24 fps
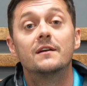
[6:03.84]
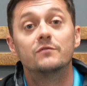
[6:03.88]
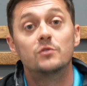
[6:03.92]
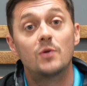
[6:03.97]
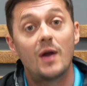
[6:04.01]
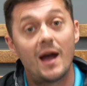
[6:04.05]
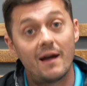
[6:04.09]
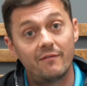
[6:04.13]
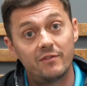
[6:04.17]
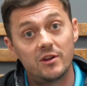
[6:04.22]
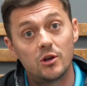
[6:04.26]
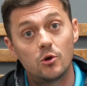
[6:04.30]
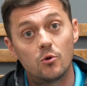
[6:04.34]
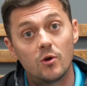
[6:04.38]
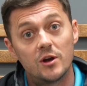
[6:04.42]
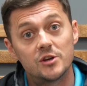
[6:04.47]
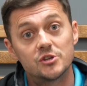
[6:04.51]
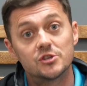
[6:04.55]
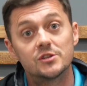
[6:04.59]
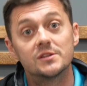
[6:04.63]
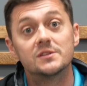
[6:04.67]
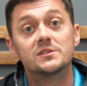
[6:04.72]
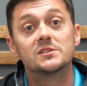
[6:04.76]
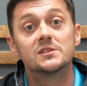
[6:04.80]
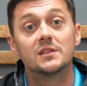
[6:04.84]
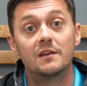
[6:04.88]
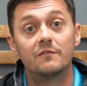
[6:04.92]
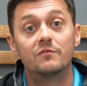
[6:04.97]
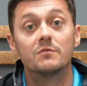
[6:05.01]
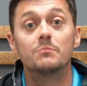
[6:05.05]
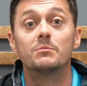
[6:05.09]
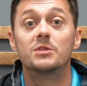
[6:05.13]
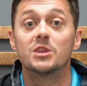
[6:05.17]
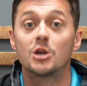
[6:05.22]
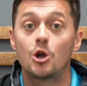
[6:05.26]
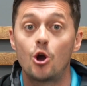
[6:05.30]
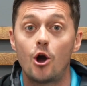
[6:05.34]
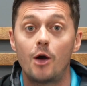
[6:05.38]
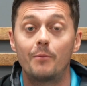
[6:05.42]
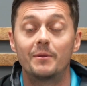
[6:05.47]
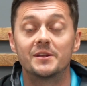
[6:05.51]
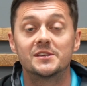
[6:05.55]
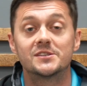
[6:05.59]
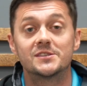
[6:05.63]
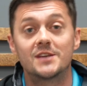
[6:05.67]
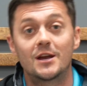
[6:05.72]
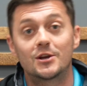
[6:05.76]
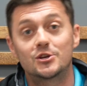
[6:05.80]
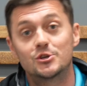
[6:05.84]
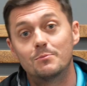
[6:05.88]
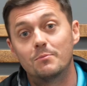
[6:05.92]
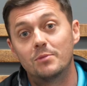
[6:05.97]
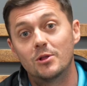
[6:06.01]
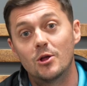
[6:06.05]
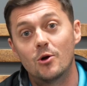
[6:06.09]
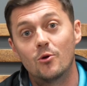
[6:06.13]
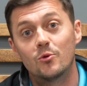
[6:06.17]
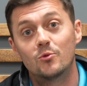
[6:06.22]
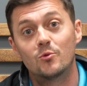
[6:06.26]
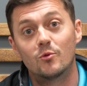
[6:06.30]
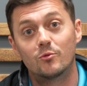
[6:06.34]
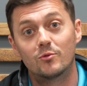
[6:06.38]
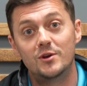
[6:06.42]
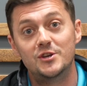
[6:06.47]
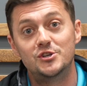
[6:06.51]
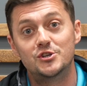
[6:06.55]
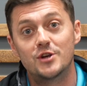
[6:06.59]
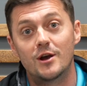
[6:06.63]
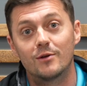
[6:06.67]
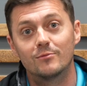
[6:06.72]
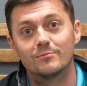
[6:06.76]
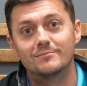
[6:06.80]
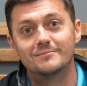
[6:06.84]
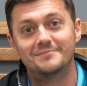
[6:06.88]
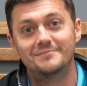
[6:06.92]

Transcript: If you have any questions, leave them in the comments section below and we'll reach out.